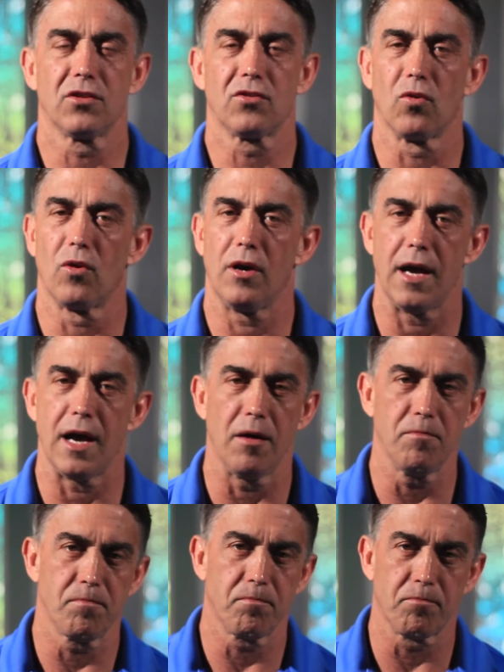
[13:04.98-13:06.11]
the thorn out,
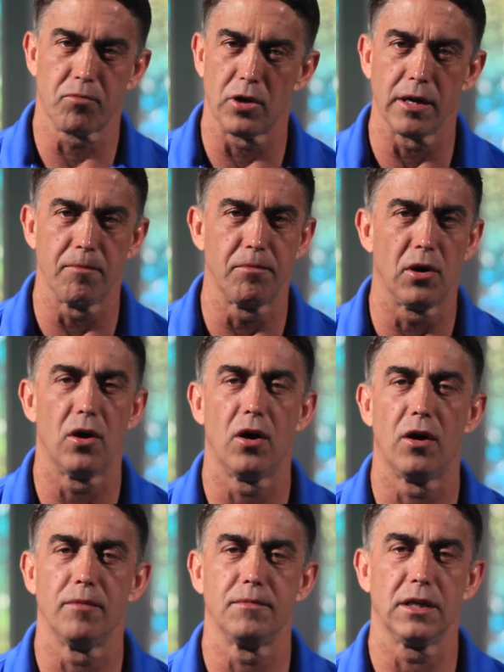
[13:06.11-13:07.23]
bring a
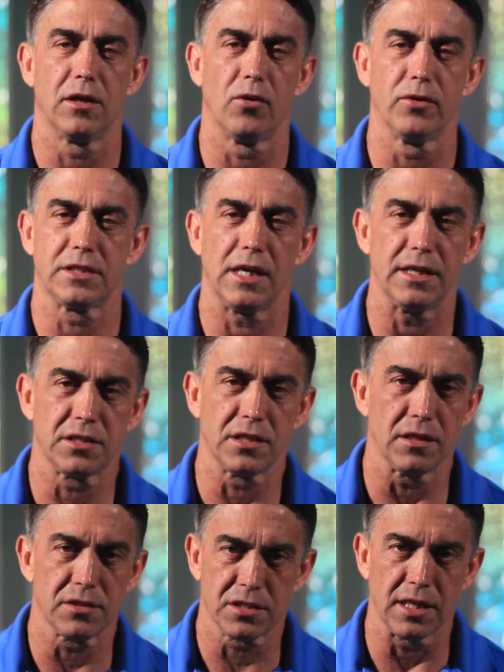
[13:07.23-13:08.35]
balm, and it always has
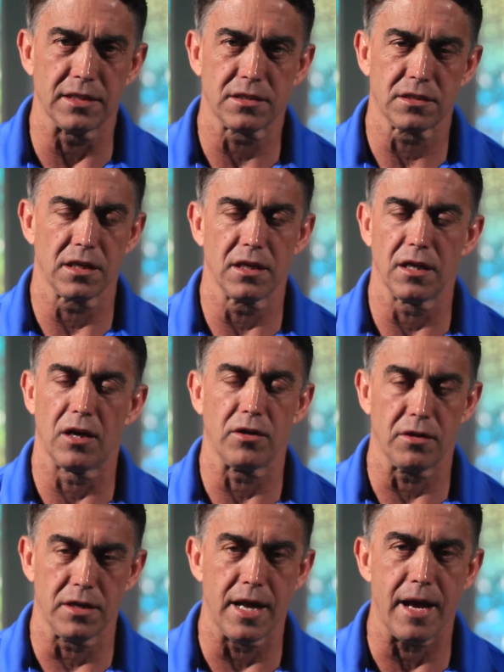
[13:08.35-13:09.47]
a sense, our
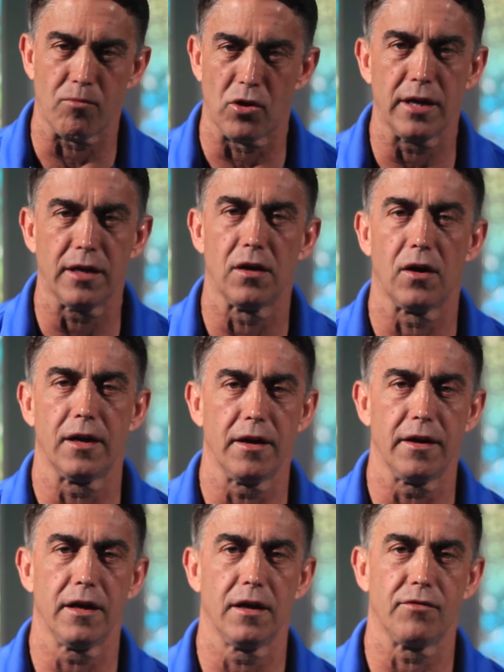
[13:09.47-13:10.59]
name written on
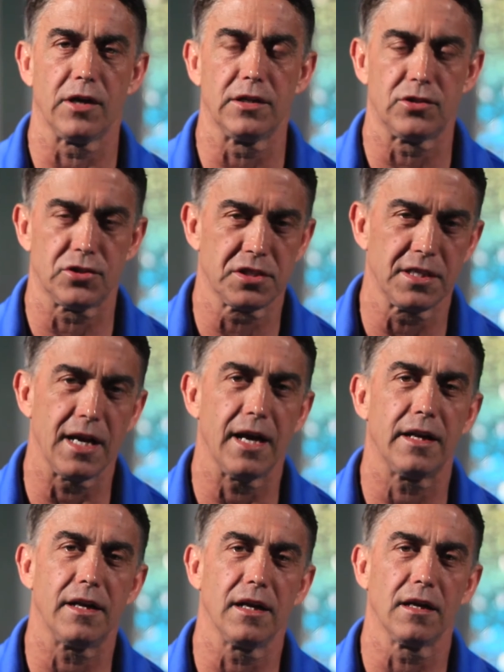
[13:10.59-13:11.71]
it, of
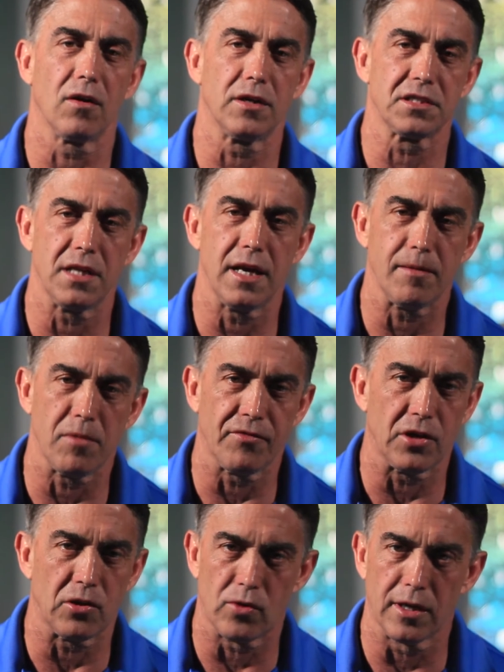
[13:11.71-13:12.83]
understanding, or his name of
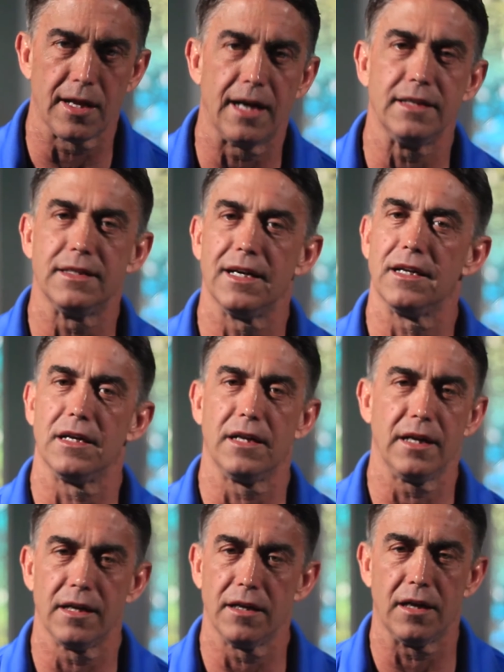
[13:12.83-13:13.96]
their real
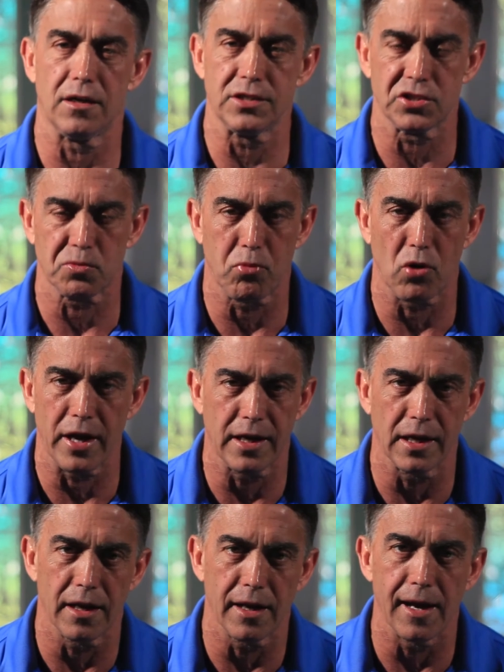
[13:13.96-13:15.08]
identity, and they're just
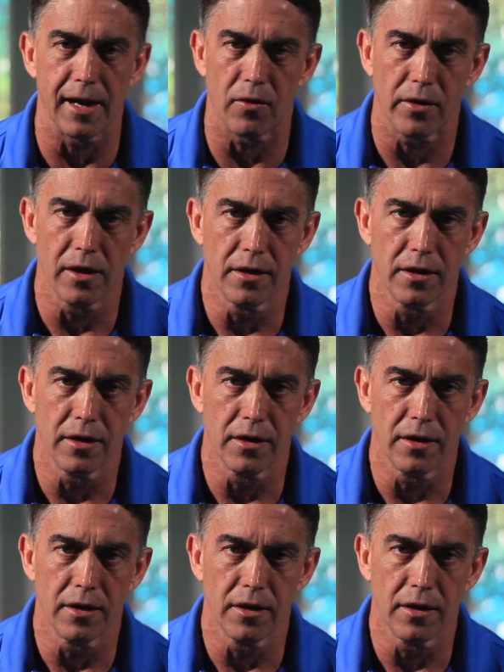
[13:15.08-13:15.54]
breaking down,